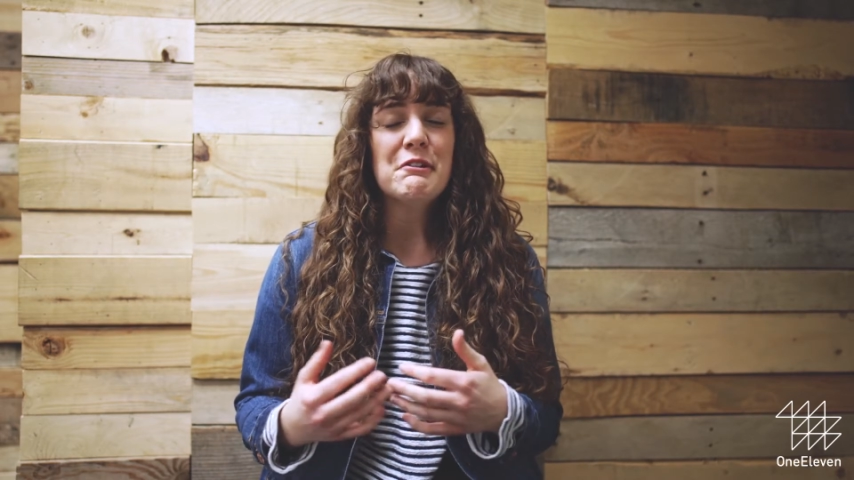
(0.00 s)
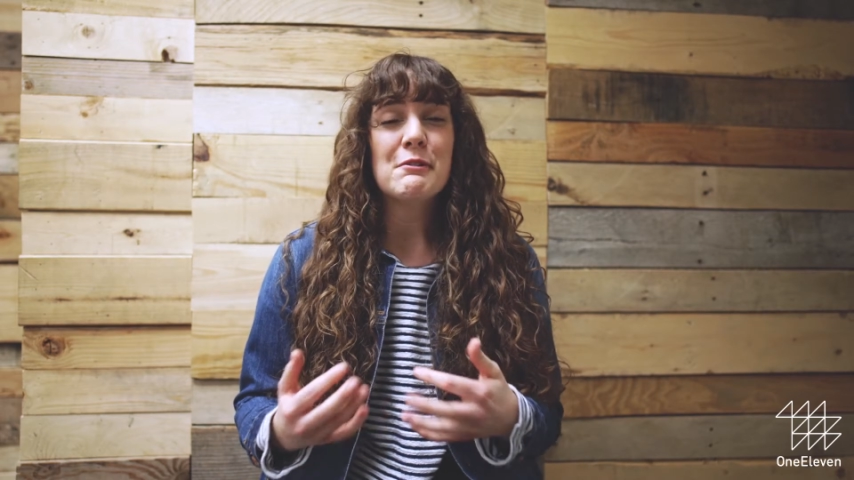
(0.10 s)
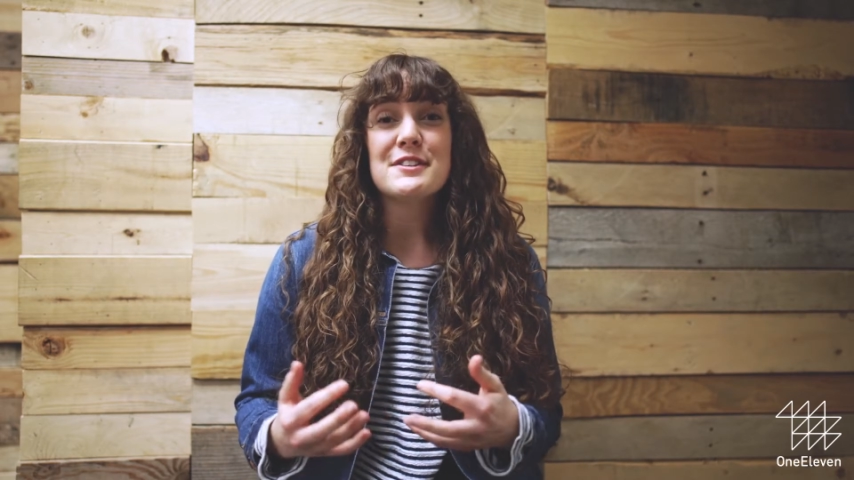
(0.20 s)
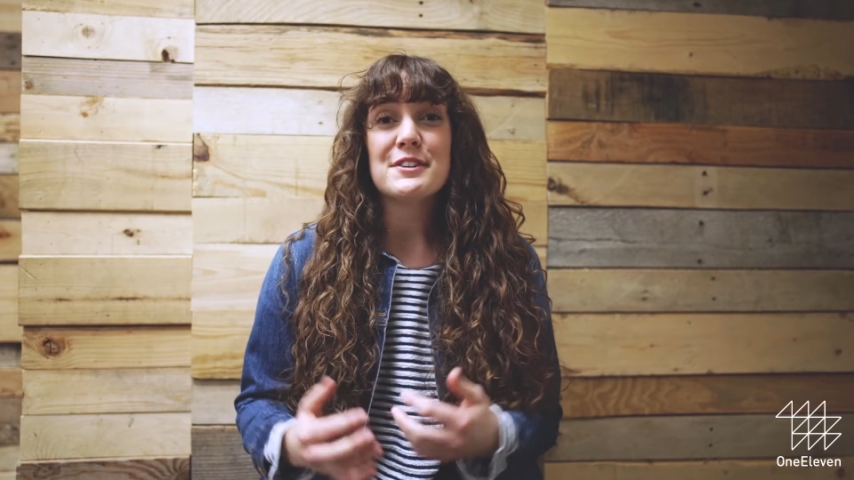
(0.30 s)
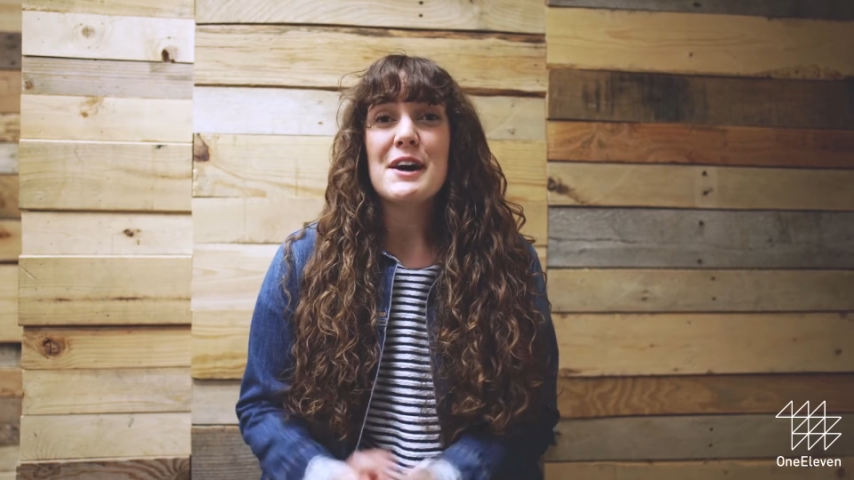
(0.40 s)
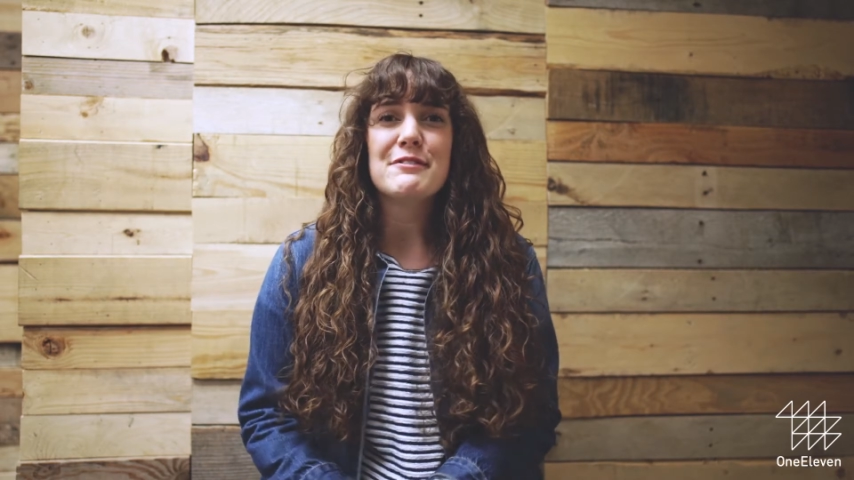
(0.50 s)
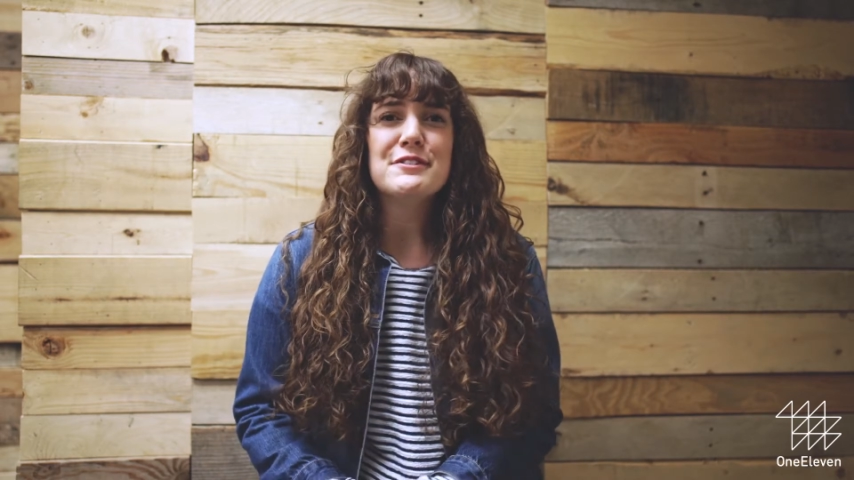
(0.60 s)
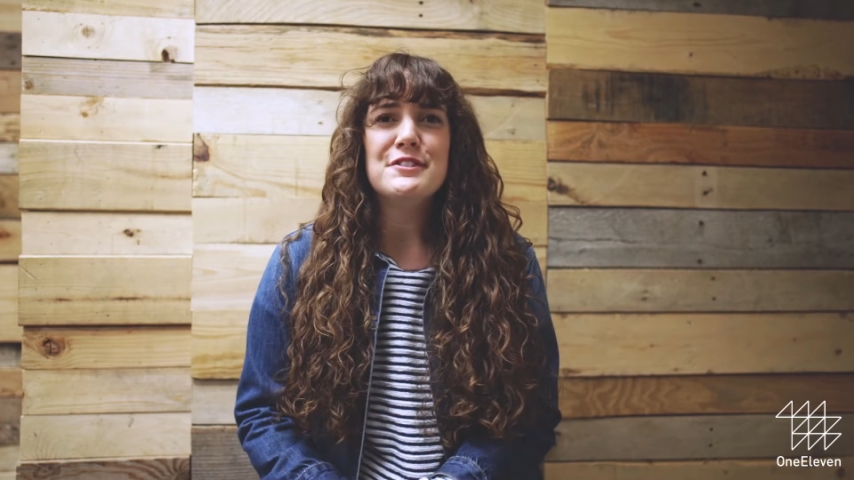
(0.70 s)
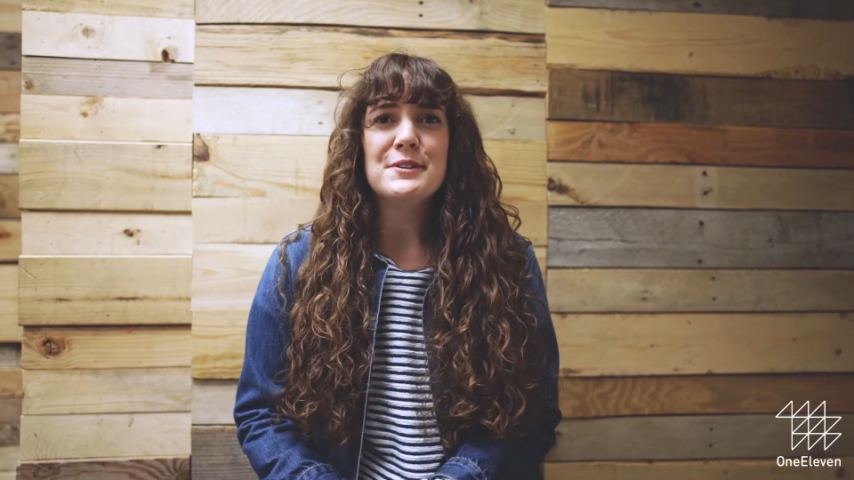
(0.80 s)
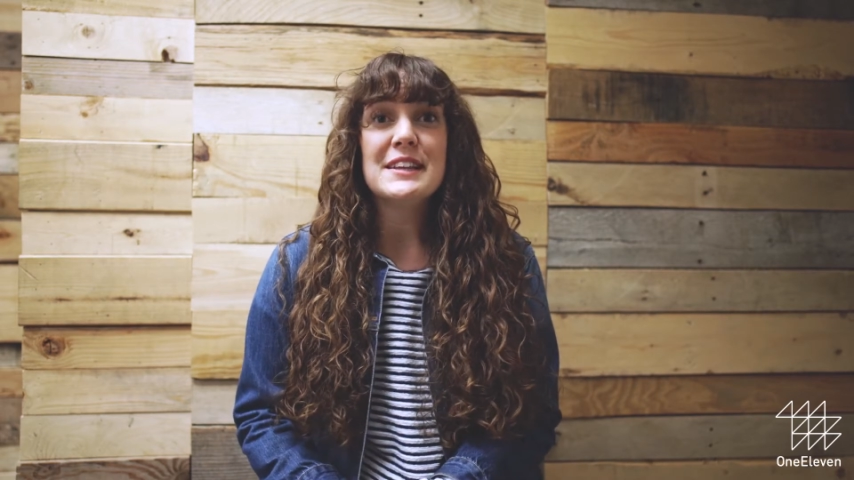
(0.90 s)

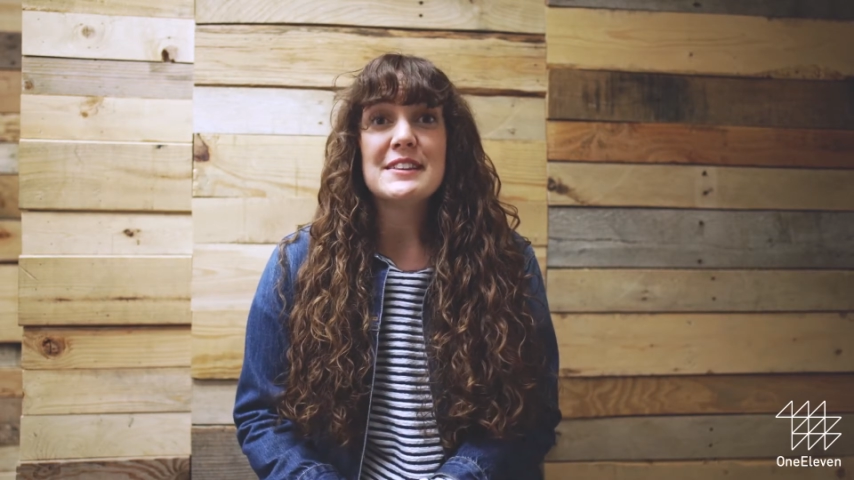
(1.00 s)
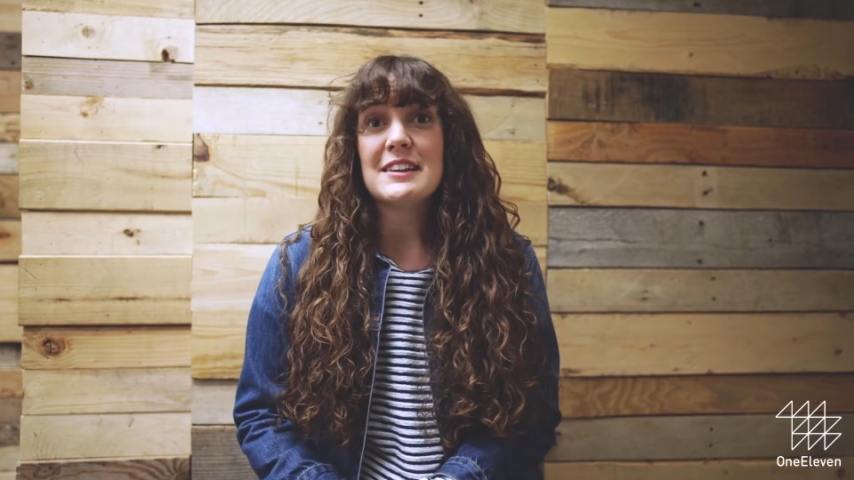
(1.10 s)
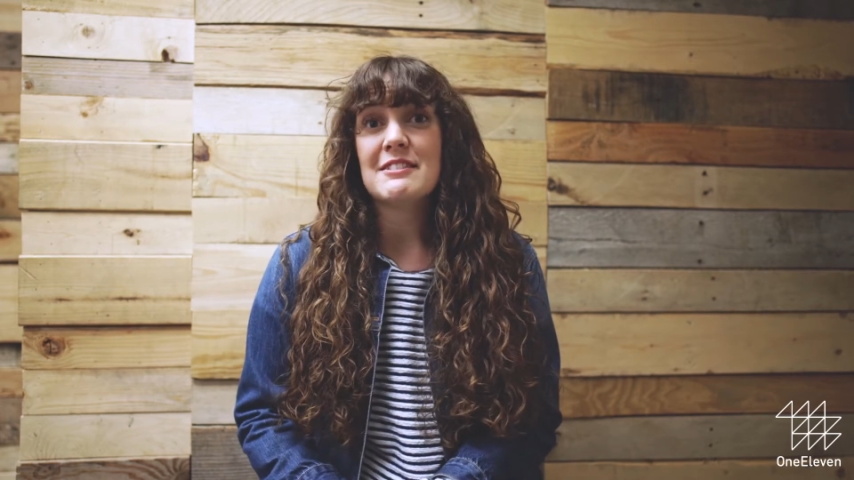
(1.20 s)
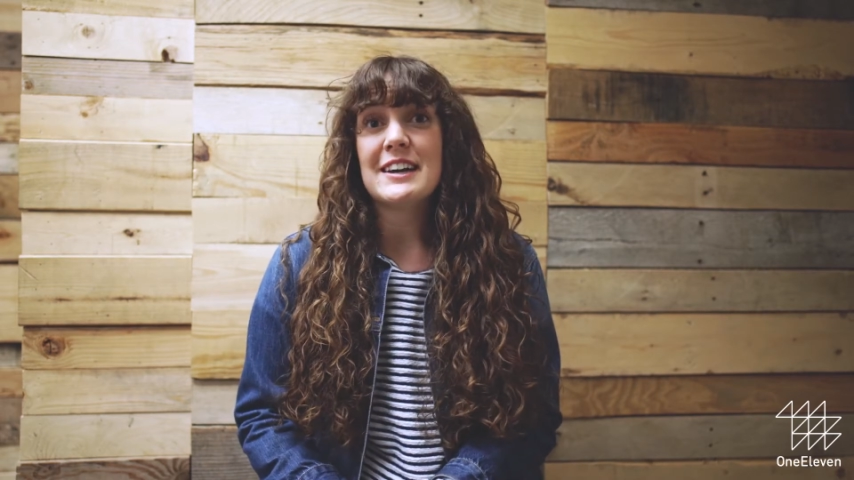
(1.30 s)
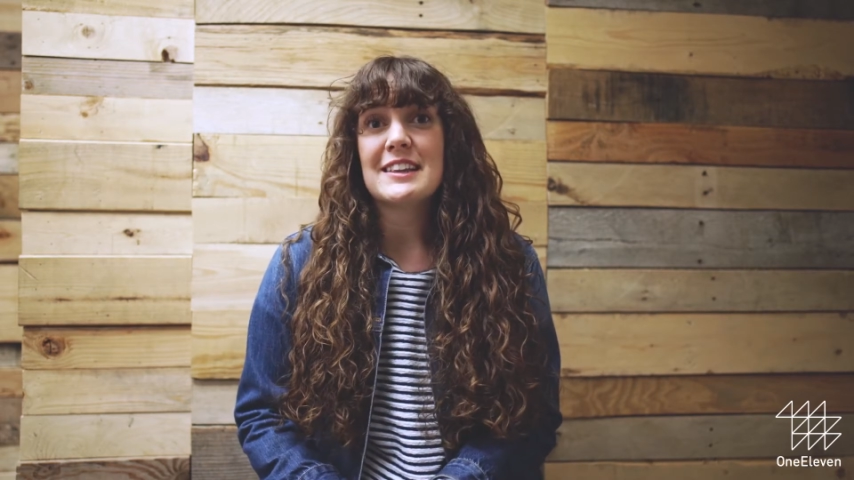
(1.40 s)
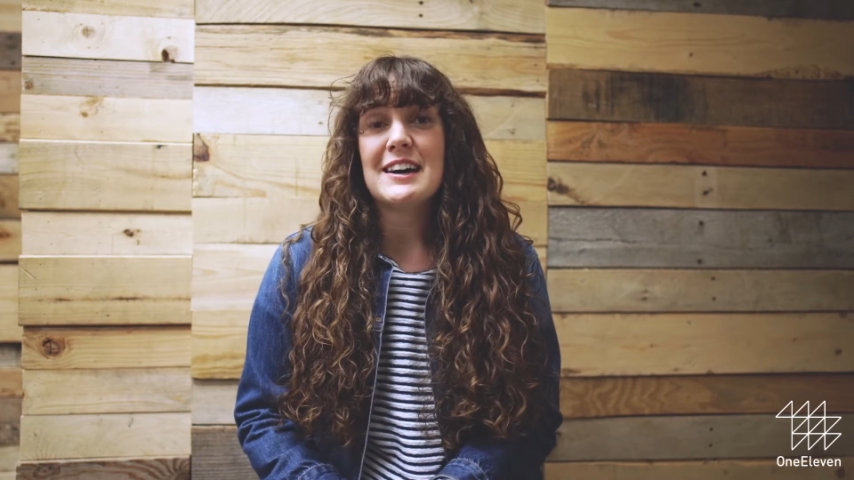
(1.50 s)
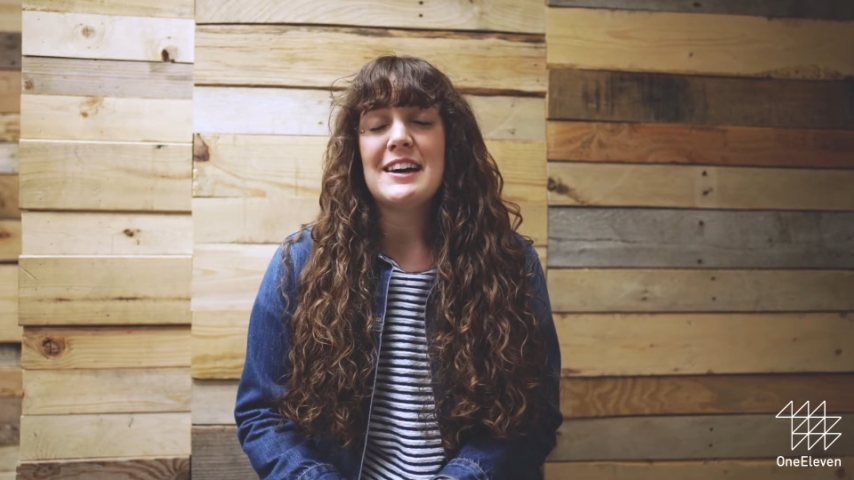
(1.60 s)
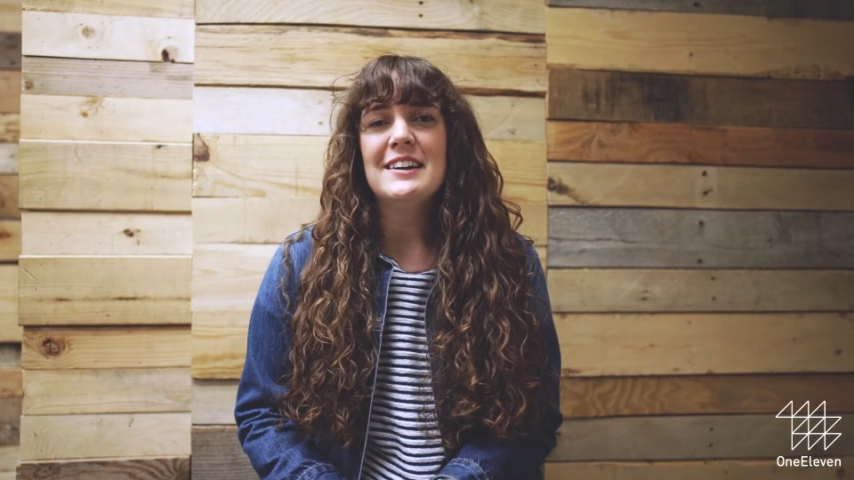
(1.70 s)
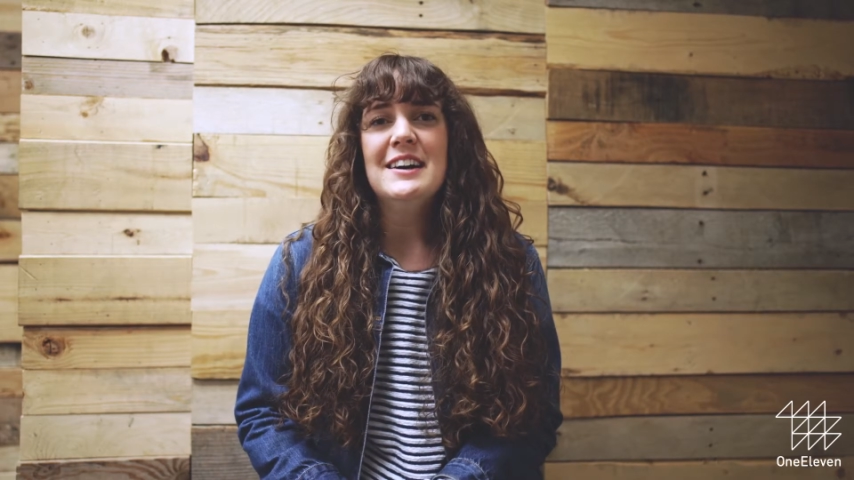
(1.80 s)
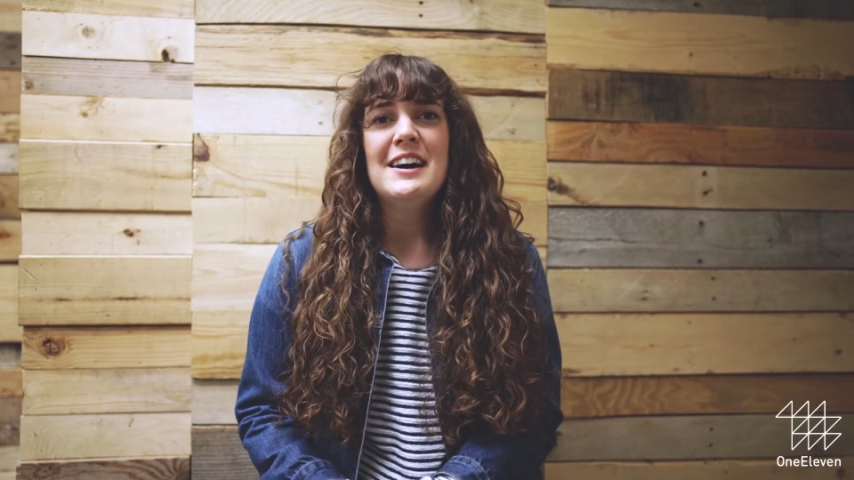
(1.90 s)
whatsoever to do anything like that.